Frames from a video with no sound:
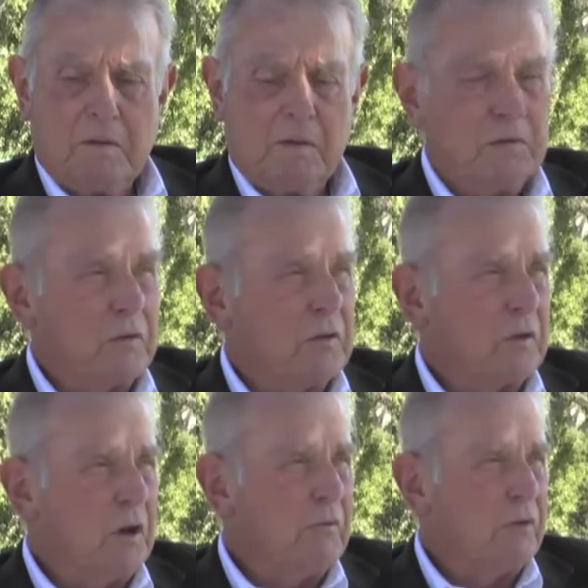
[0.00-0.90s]
He was in the
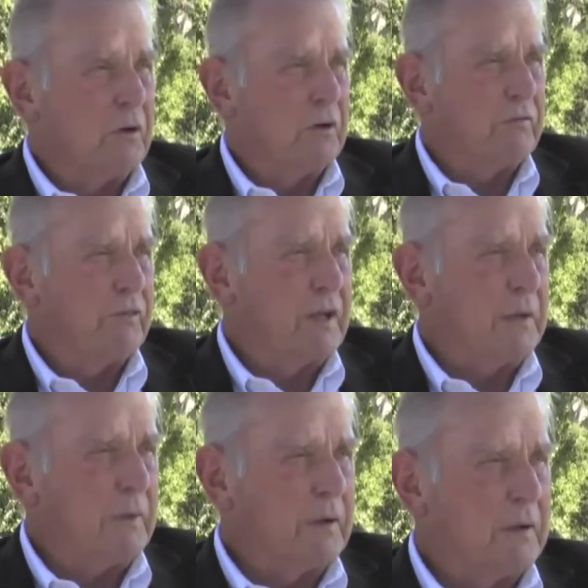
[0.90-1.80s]
Golf Hall of
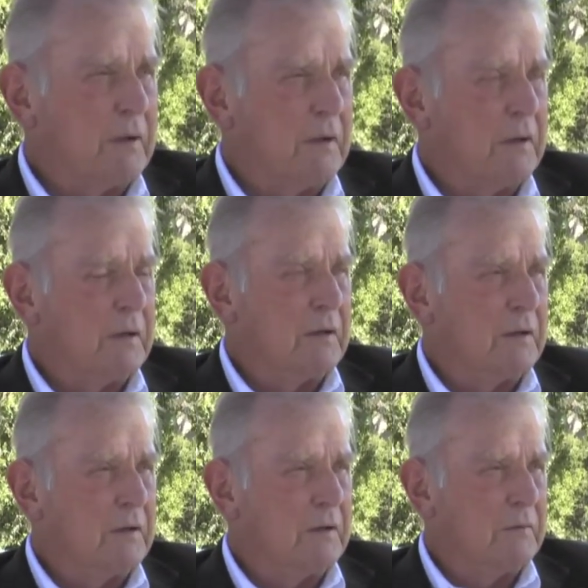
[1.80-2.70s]
Fame.
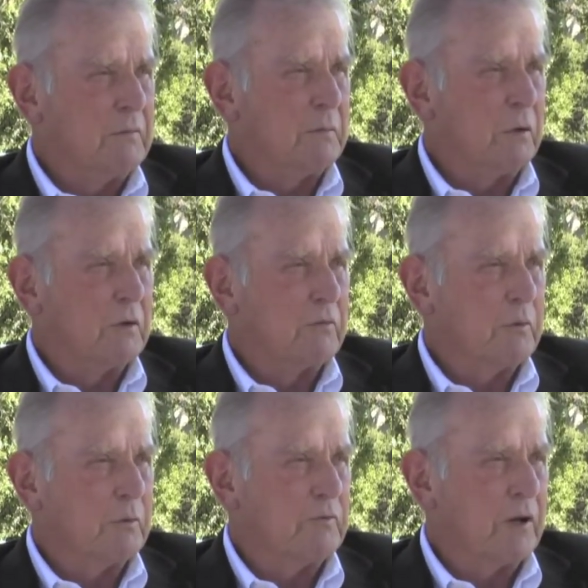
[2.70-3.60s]

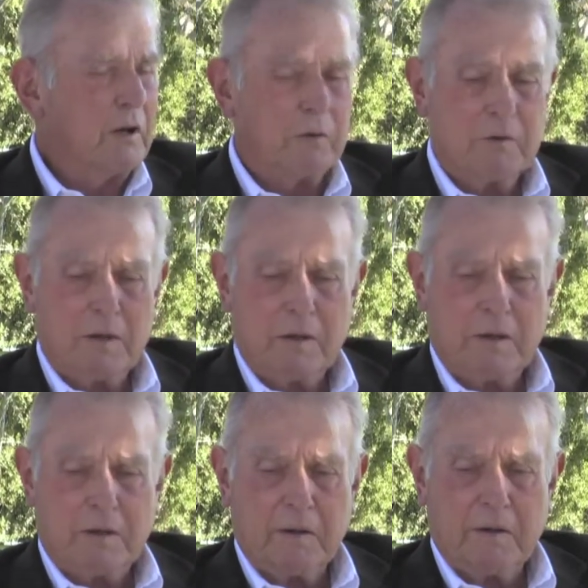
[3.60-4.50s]
Wonderful fellow.
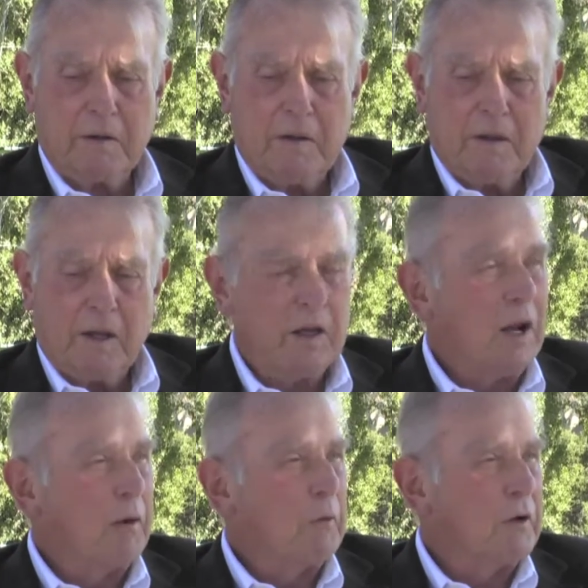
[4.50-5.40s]
And, he
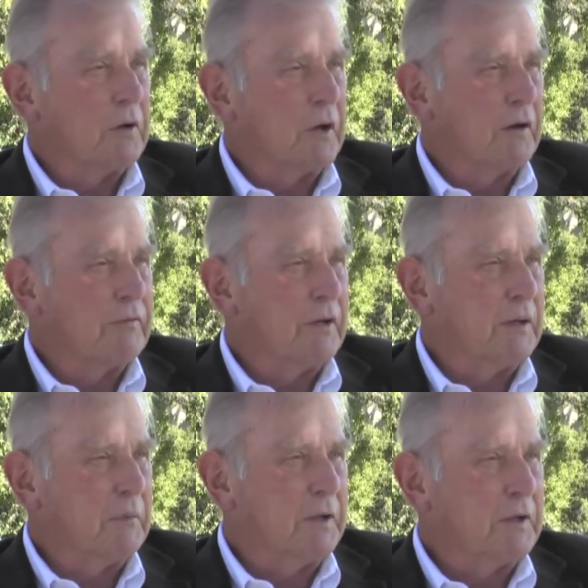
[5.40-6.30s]
and I were on the golf
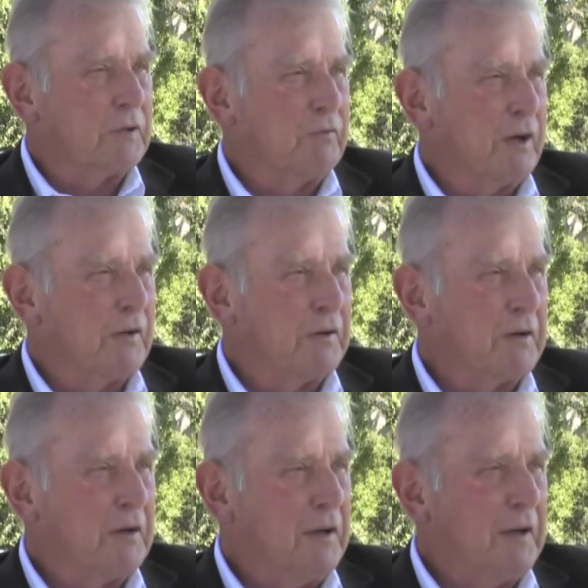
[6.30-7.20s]
team, and his father
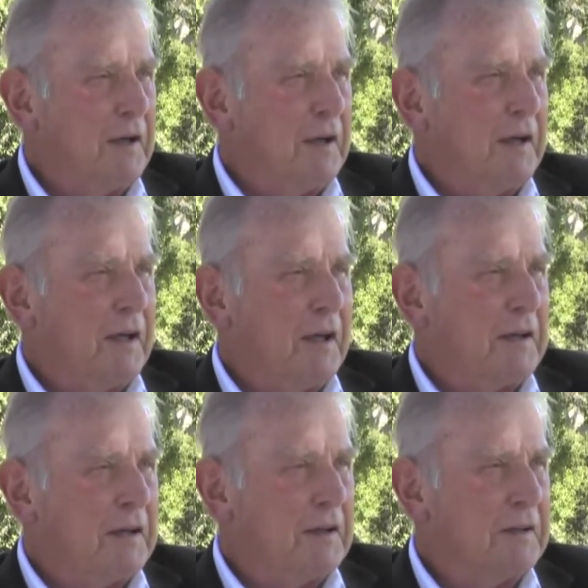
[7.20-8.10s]

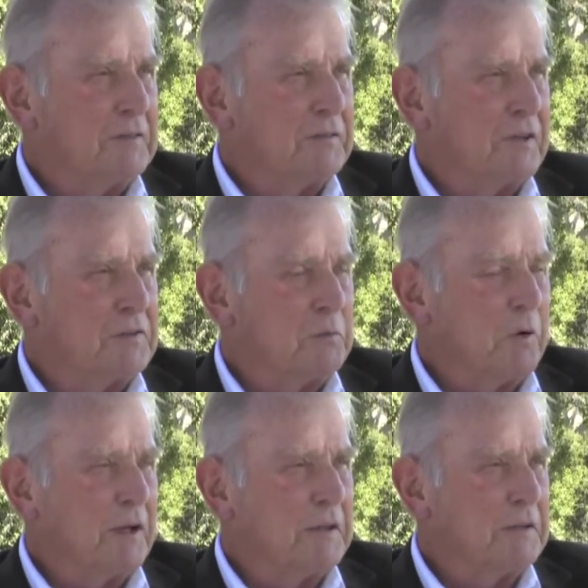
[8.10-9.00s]
had a station
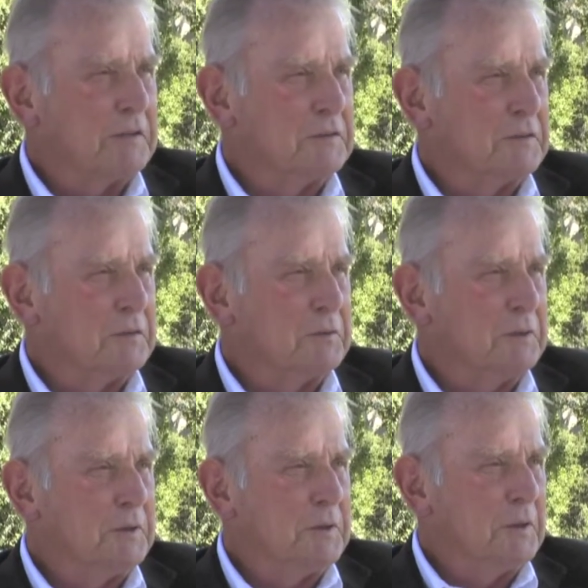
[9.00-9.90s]
wagon, and so
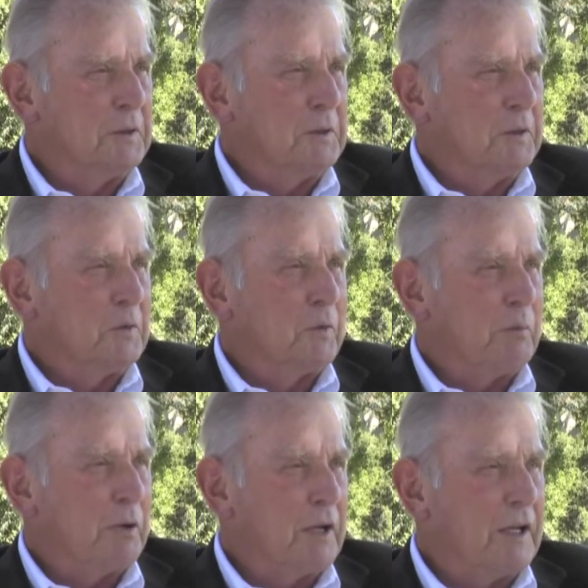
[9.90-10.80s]
we
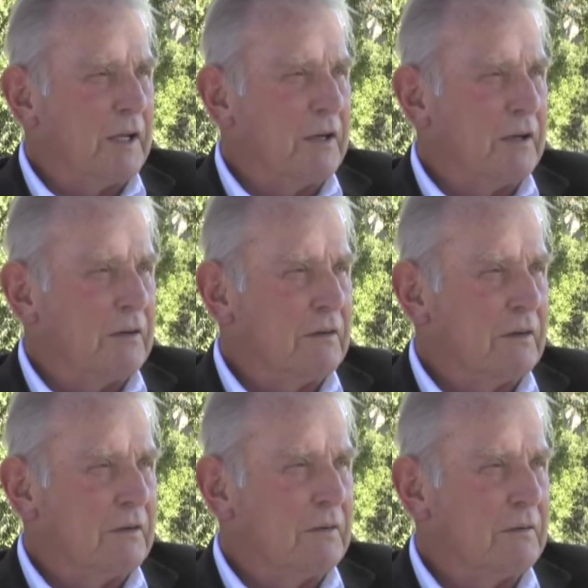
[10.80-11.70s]
played here
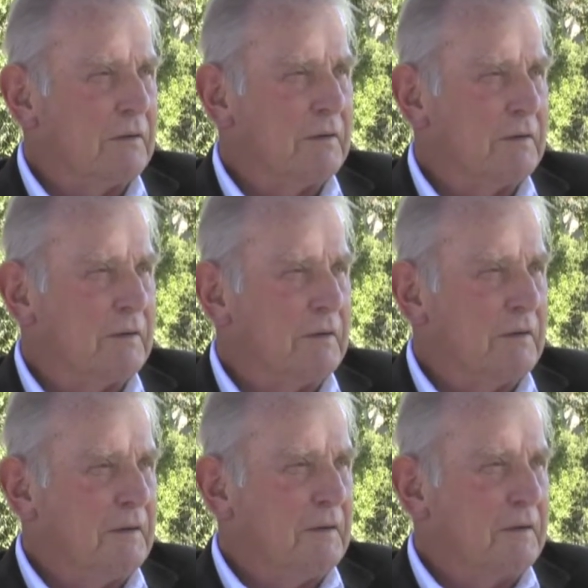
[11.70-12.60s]
and
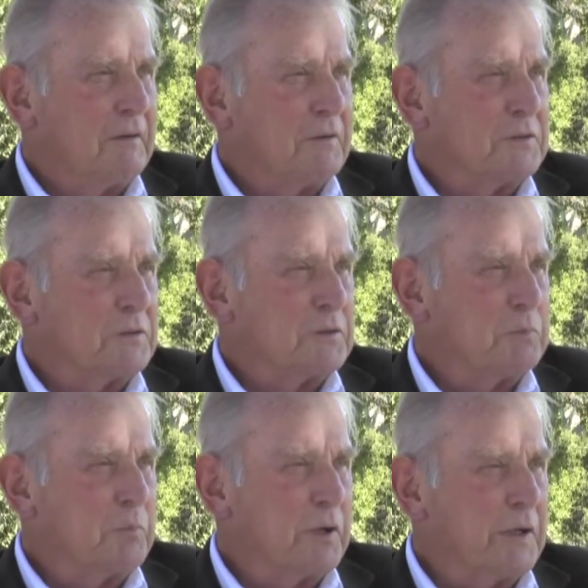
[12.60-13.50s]
Crystal
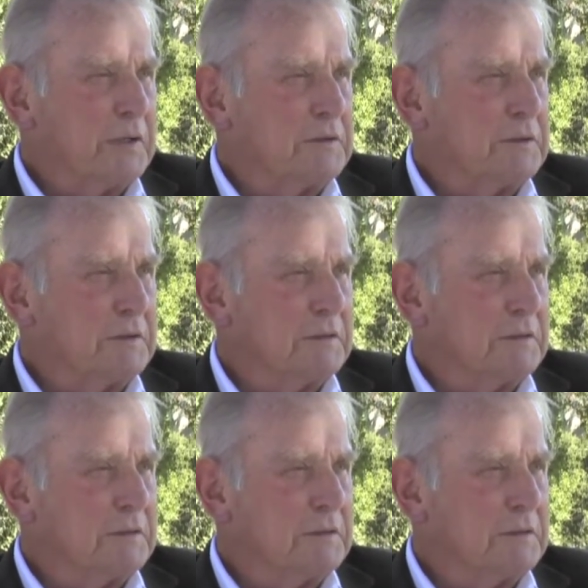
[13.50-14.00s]
Springs,